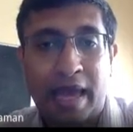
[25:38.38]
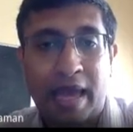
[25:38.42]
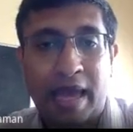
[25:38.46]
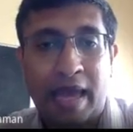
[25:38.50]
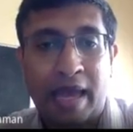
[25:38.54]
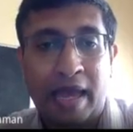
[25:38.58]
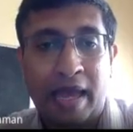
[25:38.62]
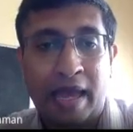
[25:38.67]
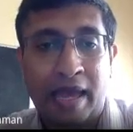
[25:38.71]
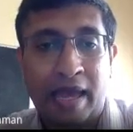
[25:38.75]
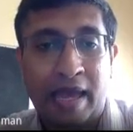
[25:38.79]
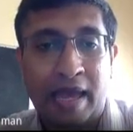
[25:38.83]

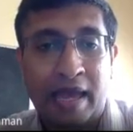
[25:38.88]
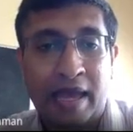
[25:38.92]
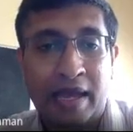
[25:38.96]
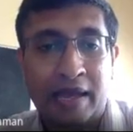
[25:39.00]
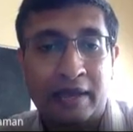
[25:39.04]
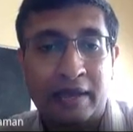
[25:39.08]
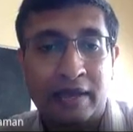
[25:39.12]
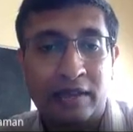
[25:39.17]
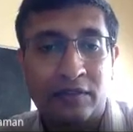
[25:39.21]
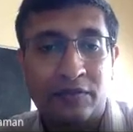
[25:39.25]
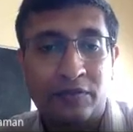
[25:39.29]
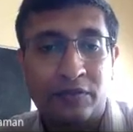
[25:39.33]

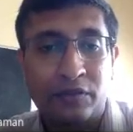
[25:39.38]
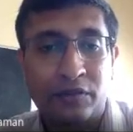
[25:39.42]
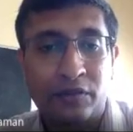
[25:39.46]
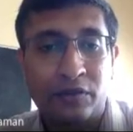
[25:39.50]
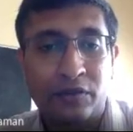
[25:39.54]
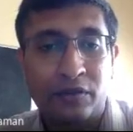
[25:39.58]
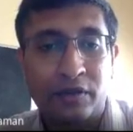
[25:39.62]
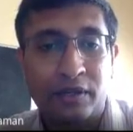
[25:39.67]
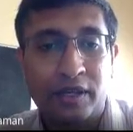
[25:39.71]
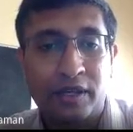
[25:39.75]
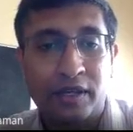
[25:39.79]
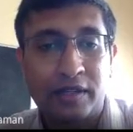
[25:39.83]
And if you
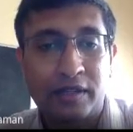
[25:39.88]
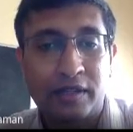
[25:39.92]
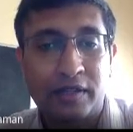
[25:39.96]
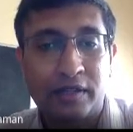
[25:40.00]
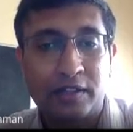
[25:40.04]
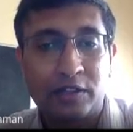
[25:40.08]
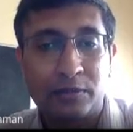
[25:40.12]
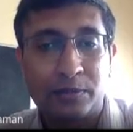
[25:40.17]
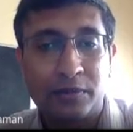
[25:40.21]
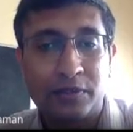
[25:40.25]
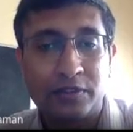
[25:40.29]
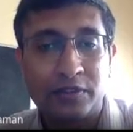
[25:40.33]
look at the
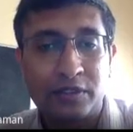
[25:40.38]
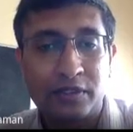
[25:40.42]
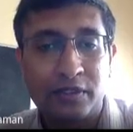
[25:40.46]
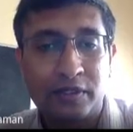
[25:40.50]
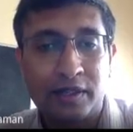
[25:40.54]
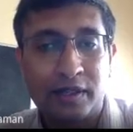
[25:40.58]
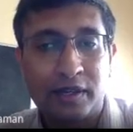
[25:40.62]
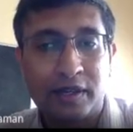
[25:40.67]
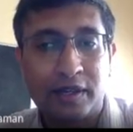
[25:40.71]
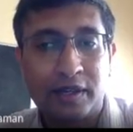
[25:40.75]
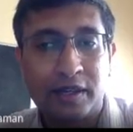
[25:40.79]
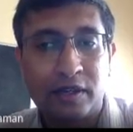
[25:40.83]
dispersion,
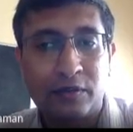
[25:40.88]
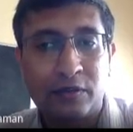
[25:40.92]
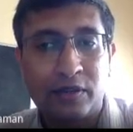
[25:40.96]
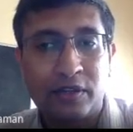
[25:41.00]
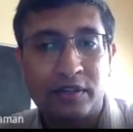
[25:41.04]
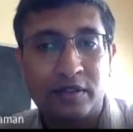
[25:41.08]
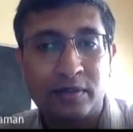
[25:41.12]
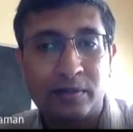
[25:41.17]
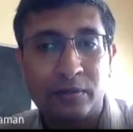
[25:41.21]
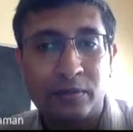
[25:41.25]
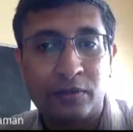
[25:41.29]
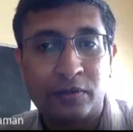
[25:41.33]
they are again
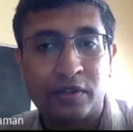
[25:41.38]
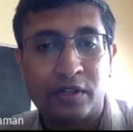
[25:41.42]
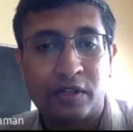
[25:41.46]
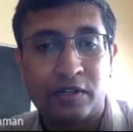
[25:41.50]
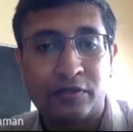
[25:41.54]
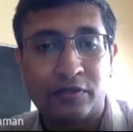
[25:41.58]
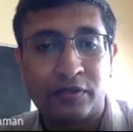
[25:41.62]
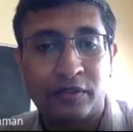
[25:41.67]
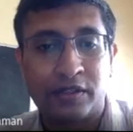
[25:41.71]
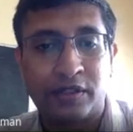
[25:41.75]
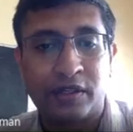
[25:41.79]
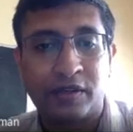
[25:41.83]
very similar to
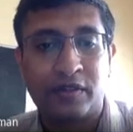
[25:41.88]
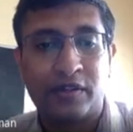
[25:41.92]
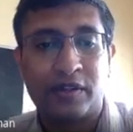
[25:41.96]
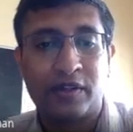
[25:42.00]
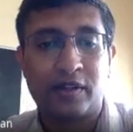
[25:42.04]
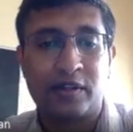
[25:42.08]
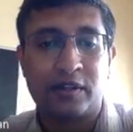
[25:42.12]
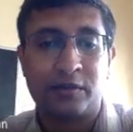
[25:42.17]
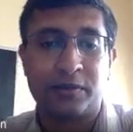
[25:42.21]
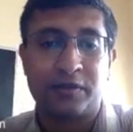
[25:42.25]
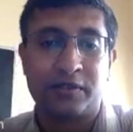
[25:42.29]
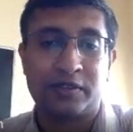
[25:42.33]
graphene, they are
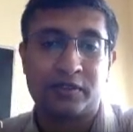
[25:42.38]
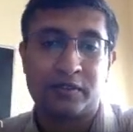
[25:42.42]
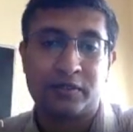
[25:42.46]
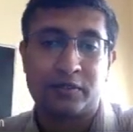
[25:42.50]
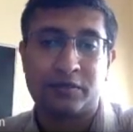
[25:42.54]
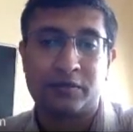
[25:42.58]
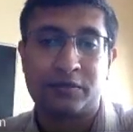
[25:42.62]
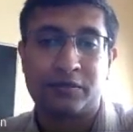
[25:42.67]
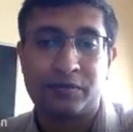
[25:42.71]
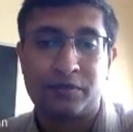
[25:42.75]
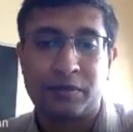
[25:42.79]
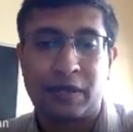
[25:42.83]
linear dispersive.
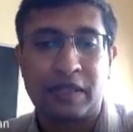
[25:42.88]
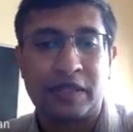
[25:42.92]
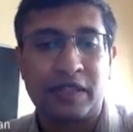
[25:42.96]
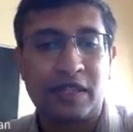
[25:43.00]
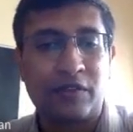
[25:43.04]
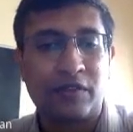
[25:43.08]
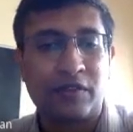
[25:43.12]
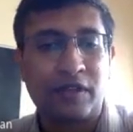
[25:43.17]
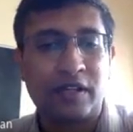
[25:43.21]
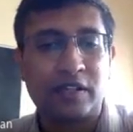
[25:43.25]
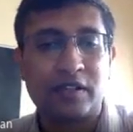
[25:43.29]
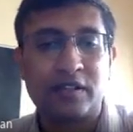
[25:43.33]
And they
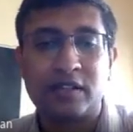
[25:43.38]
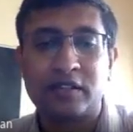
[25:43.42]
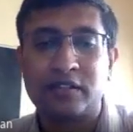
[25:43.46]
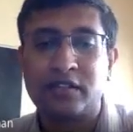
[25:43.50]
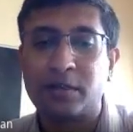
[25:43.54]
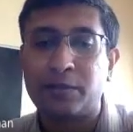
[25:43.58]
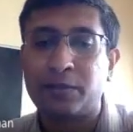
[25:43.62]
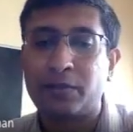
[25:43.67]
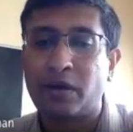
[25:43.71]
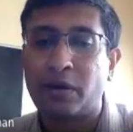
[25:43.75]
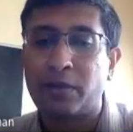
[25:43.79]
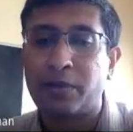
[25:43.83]
are very
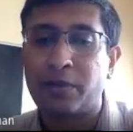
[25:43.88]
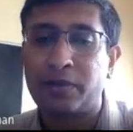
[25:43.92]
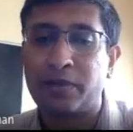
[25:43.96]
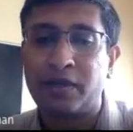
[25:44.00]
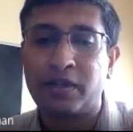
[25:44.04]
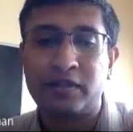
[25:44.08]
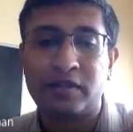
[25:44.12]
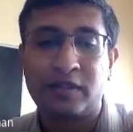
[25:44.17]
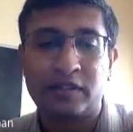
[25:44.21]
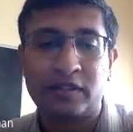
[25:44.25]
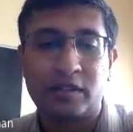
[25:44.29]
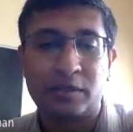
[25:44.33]
interesting
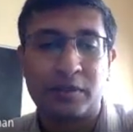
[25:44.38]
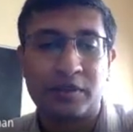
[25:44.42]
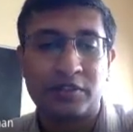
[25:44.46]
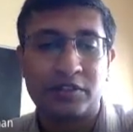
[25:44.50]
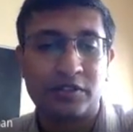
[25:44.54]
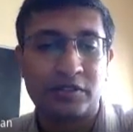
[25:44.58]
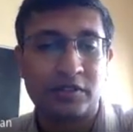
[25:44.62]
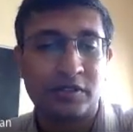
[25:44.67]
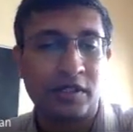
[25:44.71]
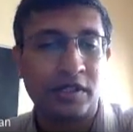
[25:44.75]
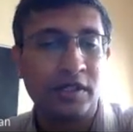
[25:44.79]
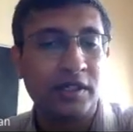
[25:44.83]
properties, as I
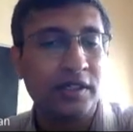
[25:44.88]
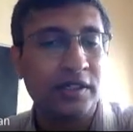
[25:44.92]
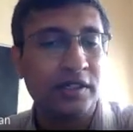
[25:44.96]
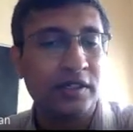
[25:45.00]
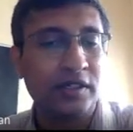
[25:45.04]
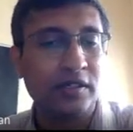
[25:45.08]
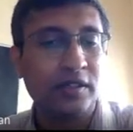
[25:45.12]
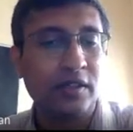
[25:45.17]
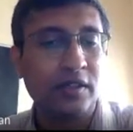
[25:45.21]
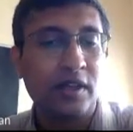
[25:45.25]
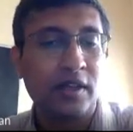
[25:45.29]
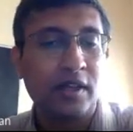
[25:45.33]
mentioned
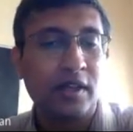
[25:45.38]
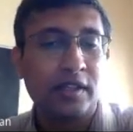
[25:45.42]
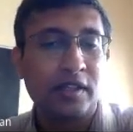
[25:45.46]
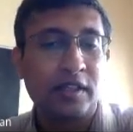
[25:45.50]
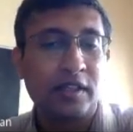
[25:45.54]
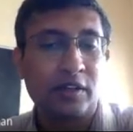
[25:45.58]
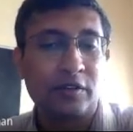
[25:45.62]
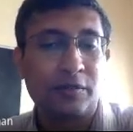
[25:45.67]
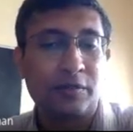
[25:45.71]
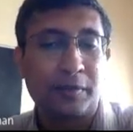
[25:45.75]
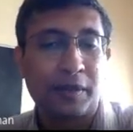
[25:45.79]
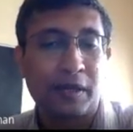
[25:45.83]
earlier.
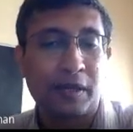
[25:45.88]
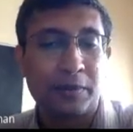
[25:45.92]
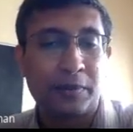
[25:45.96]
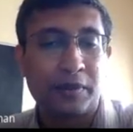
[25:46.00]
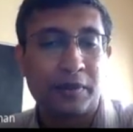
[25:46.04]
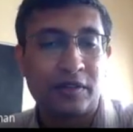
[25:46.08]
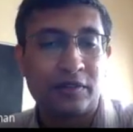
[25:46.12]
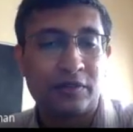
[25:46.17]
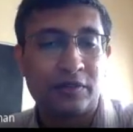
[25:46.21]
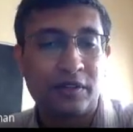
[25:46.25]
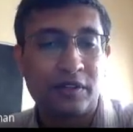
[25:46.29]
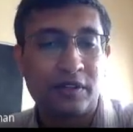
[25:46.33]
You have pi
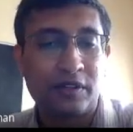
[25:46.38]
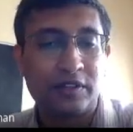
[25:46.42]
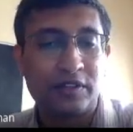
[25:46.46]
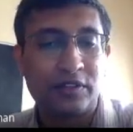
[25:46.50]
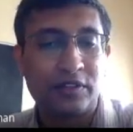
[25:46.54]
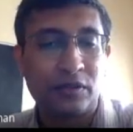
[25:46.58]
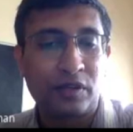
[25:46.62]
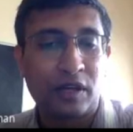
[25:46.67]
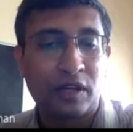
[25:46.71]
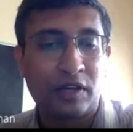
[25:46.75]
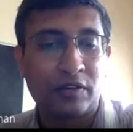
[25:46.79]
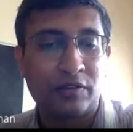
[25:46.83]
Berry
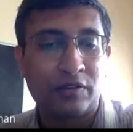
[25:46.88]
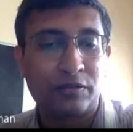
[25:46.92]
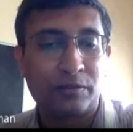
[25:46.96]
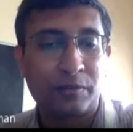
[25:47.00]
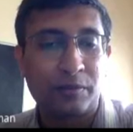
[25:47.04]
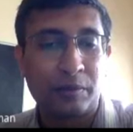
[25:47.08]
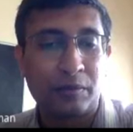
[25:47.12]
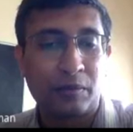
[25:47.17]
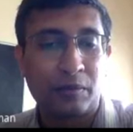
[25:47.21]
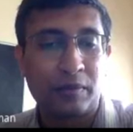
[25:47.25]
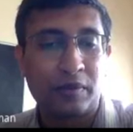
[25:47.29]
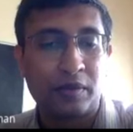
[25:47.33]
phase, you have
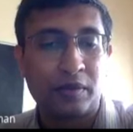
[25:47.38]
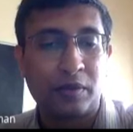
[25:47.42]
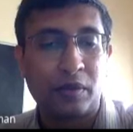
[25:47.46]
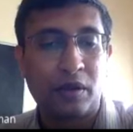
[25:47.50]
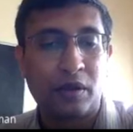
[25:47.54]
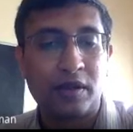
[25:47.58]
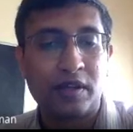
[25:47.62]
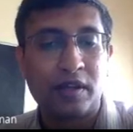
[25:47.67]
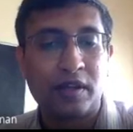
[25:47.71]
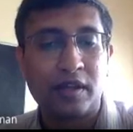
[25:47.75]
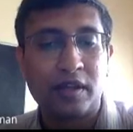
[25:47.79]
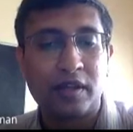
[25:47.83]
spin moment
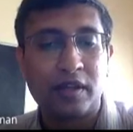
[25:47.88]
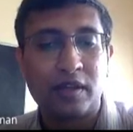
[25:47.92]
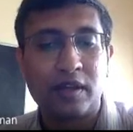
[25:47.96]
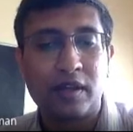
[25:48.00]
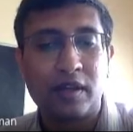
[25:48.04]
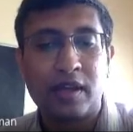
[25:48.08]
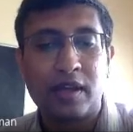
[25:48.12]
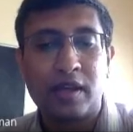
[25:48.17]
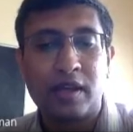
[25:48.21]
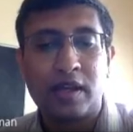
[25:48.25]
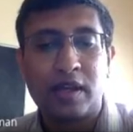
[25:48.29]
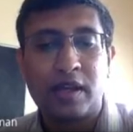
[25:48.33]
blocking,
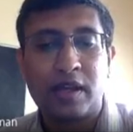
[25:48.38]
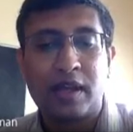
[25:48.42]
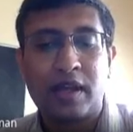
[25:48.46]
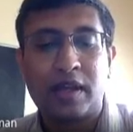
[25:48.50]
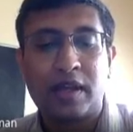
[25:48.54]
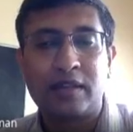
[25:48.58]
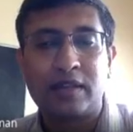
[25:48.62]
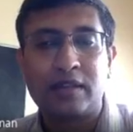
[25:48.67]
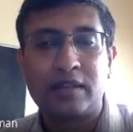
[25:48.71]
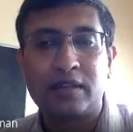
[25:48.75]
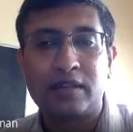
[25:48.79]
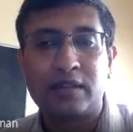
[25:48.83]

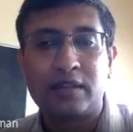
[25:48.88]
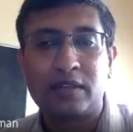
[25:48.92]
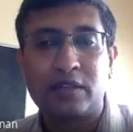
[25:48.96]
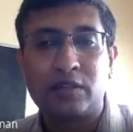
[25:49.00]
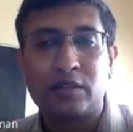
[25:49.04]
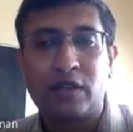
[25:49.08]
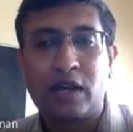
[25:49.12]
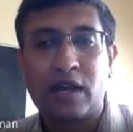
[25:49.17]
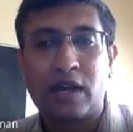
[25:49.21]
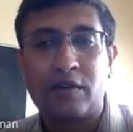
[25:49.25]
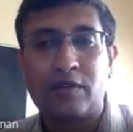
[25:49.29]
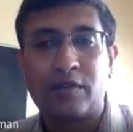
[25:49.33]
and
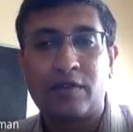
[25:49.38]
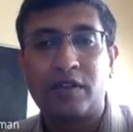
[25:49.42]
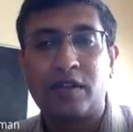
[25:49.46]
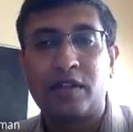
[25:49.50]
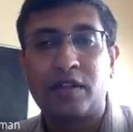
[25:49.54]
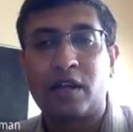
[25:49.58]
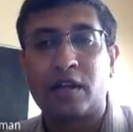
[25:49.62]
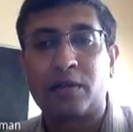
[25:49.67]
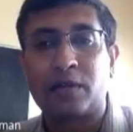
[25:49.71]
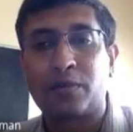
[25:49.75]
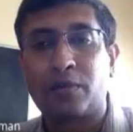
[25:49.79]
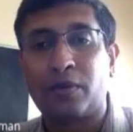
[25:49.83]
you have a
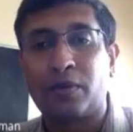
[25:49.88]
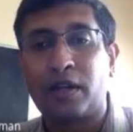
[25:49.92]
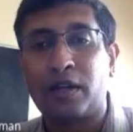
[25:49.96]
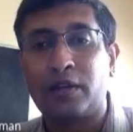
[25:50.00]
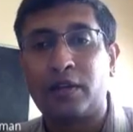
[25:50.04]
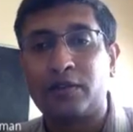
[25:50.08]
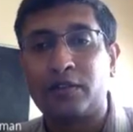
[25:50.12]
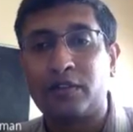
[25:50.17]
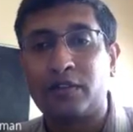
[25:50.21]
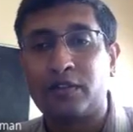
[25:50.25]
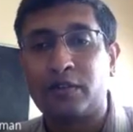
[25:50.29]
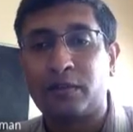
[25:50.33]
Dirac
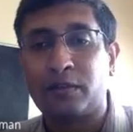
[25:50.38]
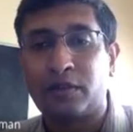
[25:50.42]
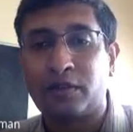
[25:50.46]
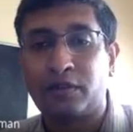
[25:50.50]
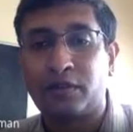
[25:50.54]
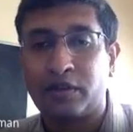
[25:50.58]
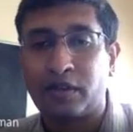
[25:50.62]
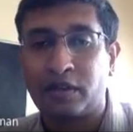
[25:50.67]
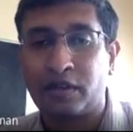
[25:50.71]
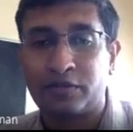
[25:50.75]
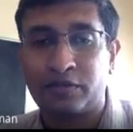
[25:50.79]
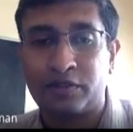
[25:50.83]
point, which is similar
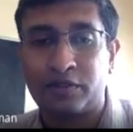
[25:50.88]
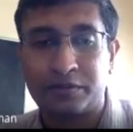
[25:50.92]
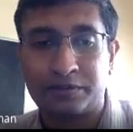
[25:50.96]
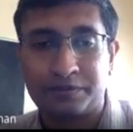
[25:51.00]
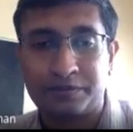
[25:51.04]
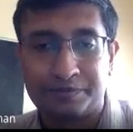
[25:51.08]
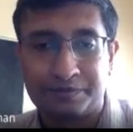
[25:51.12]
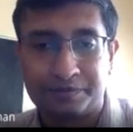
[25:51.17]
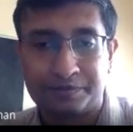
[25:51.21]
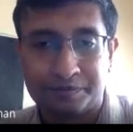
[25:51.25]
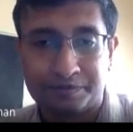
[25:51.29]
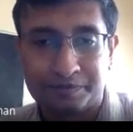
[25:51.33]
to graphene.
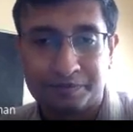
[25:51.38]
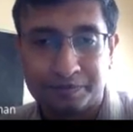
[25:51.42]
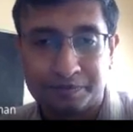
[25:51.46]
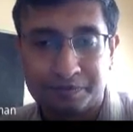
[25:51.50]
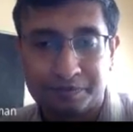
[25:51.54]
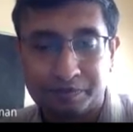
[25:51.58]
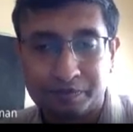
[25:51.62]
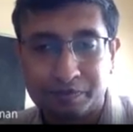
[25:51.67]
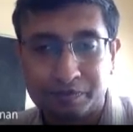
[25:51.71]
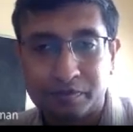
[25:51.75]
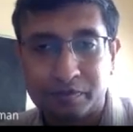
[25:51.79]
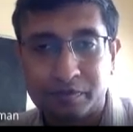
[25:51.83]

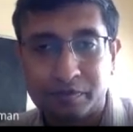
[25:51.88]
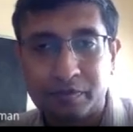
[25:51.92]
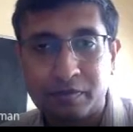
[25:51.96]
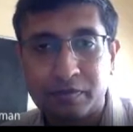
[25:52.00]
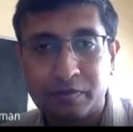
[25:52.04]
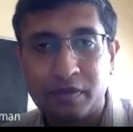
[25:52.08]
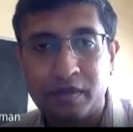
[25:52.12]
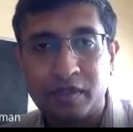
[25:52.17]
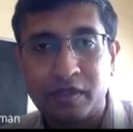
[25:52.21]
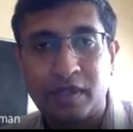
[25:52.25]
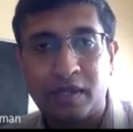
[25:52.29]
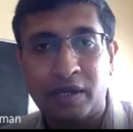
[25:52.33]

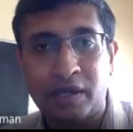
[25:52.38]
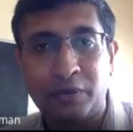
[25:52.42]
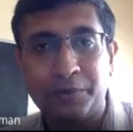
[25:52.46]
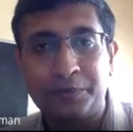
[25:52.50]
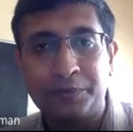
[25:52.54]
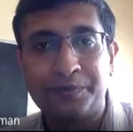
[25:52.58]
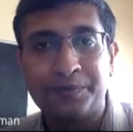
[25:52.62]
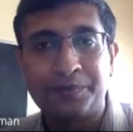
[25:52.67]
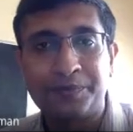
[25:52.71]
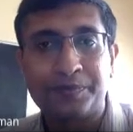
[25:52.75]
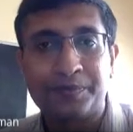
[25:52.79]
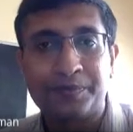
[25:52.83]
Now,